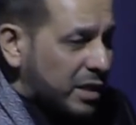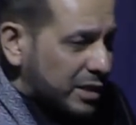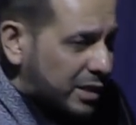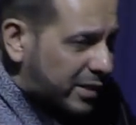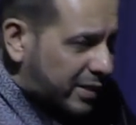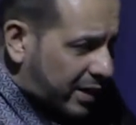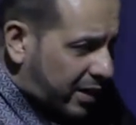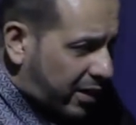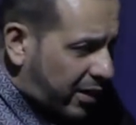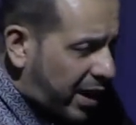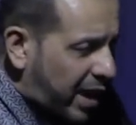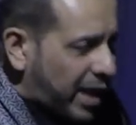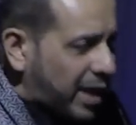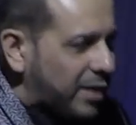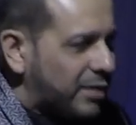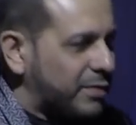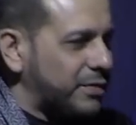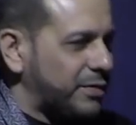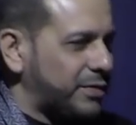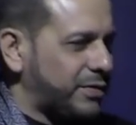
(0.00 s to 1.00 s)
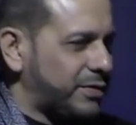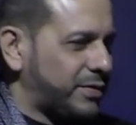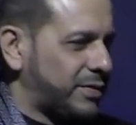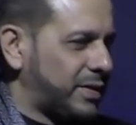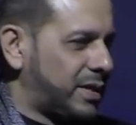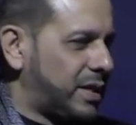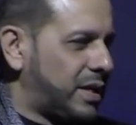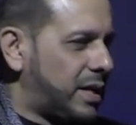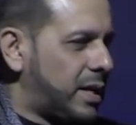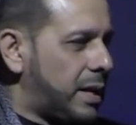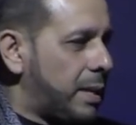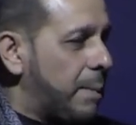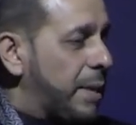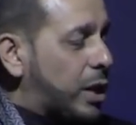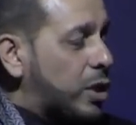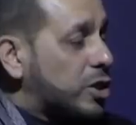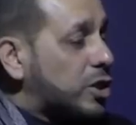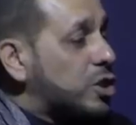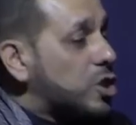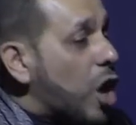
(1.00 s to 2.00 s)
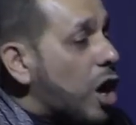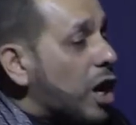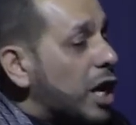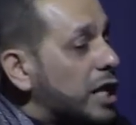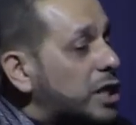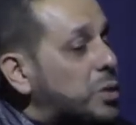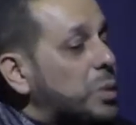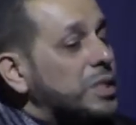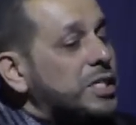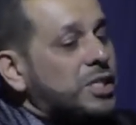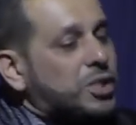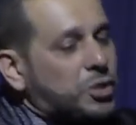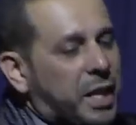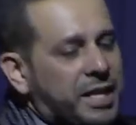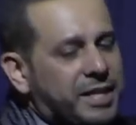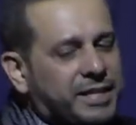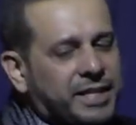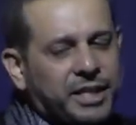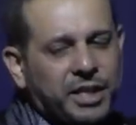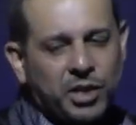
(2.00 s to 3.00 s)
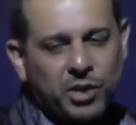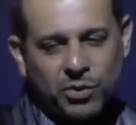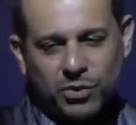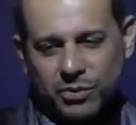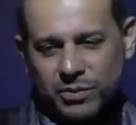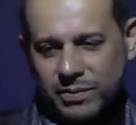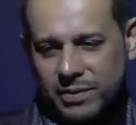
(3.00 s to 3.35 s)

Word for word: to the grave. Because knowledge will strengthen you.